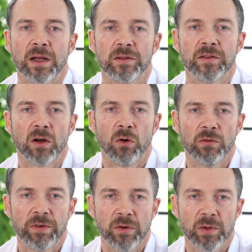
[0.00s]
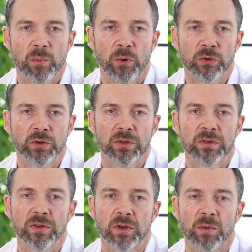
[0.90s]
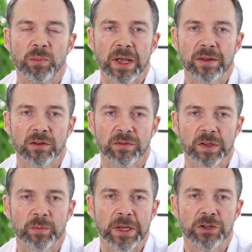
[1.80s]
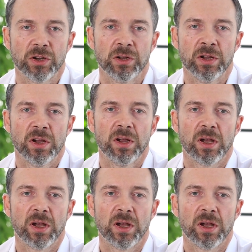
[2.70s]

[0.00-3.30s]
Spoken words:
These are all very important plans of expansion,